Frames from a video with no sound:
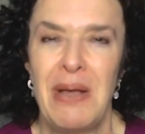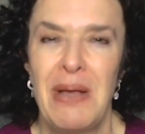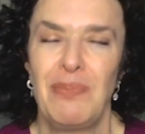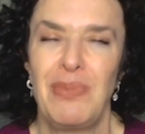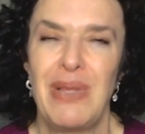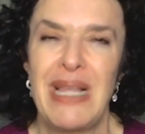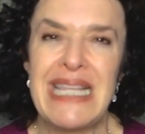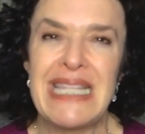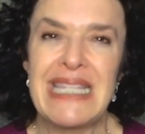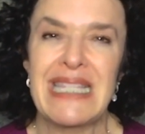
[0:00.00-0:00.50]

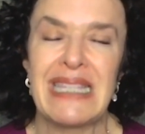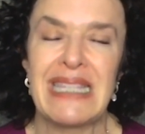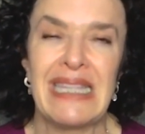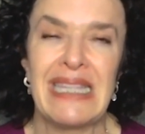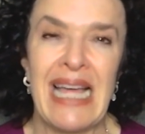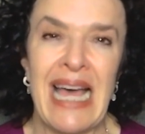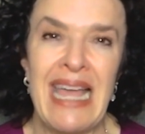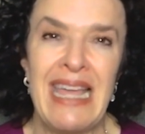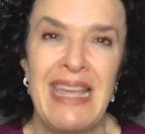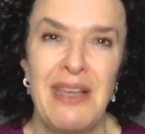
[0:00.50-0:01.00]
Please
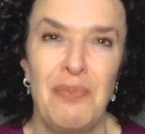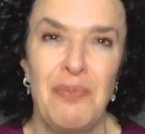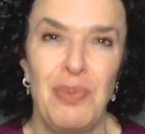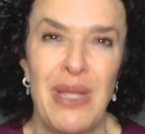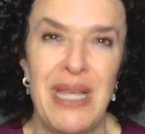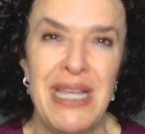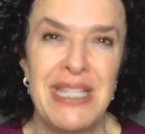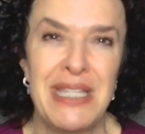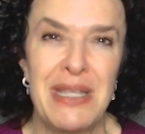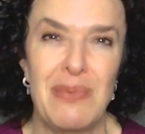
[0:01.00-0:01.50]
like,
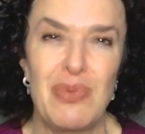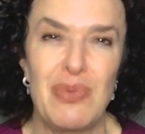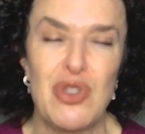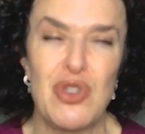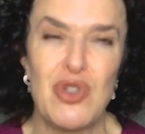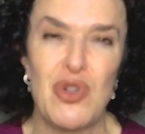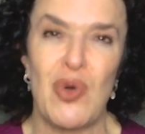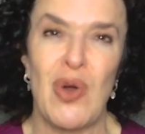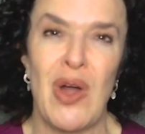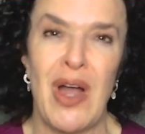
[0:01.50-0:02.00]
please
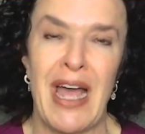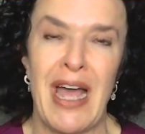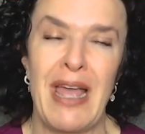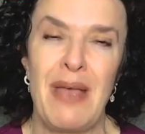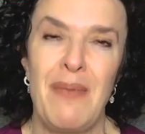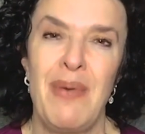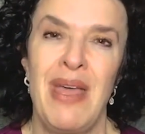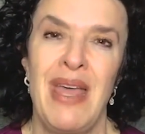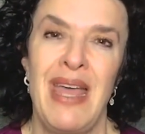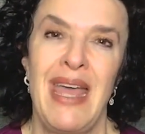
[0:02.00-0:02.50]
subscribe,